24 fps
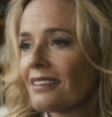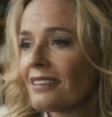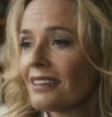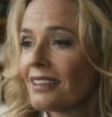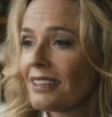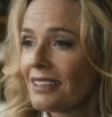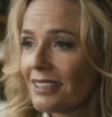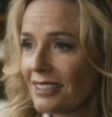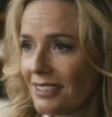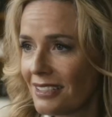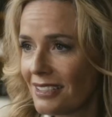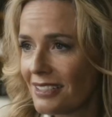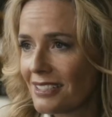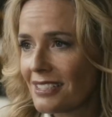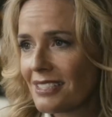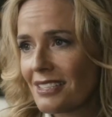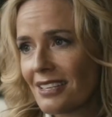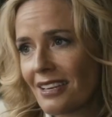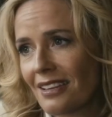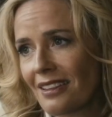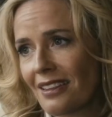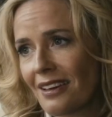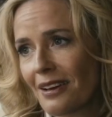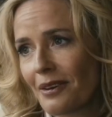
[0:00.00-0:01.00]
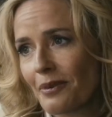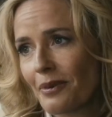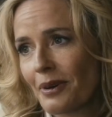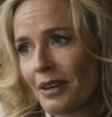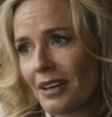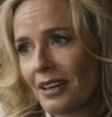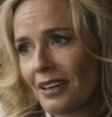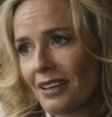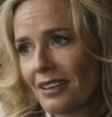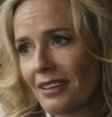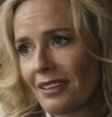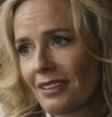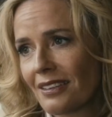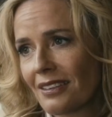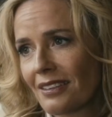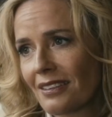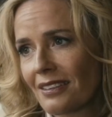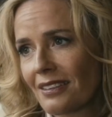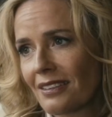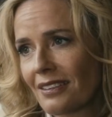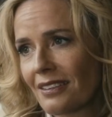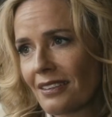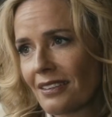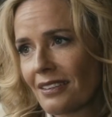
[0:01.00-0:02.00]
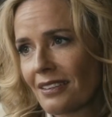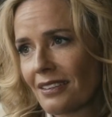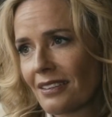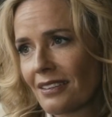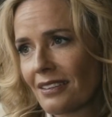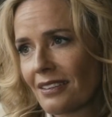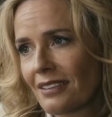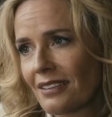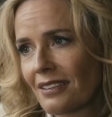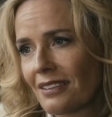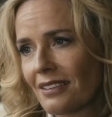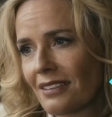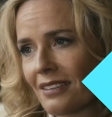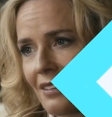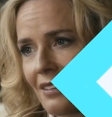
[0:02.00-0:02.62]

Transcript: a vice president of the Vought Corporation named Madeline.